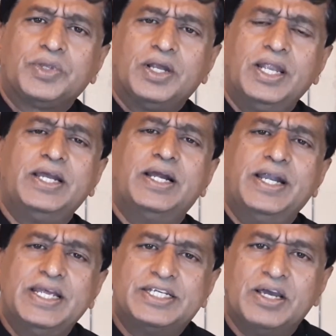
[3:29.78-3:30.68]
Like
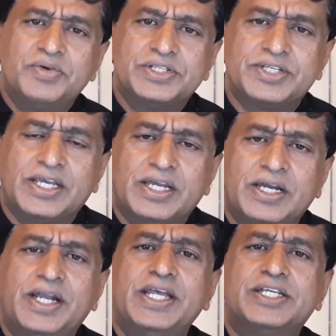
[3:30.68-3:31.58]
Ganesha, we say.
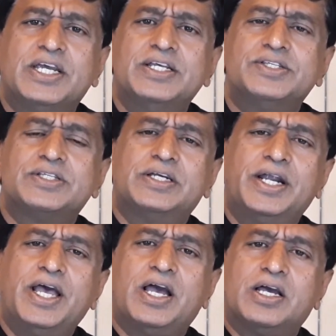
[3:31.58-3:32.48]
Ganesha is
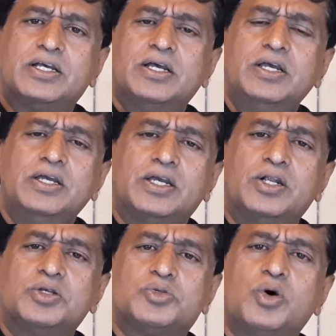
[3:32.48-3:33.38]
Gana.
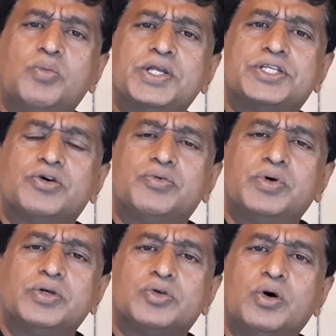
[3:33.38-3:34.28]

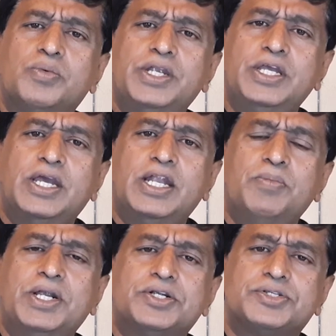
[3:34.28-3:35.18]
So many
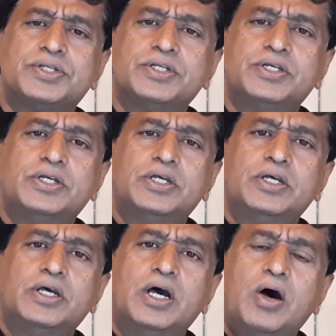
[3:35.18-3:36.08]
elements
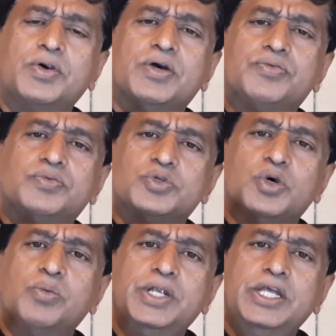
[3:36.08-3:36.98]
out of
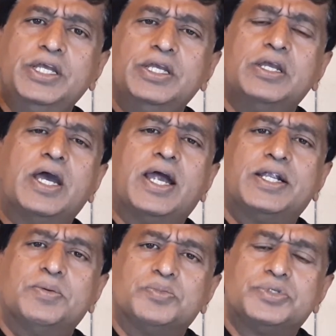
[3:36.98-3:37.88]
so many
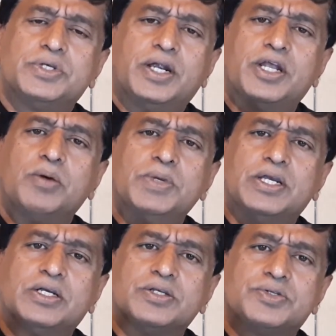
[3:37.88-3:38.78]
atoms,
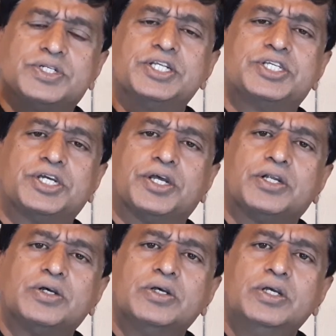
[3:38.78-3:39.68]
atomic
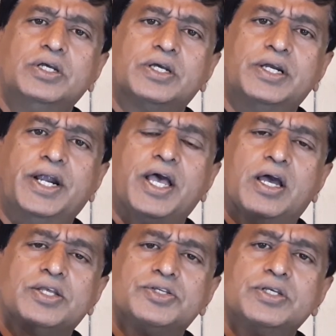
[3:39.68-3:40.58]
structure,
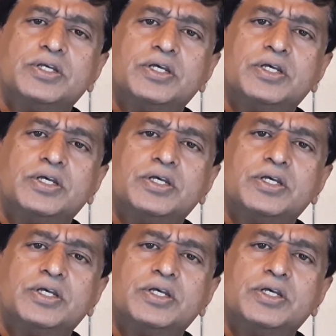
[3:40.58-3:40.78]
Ganas.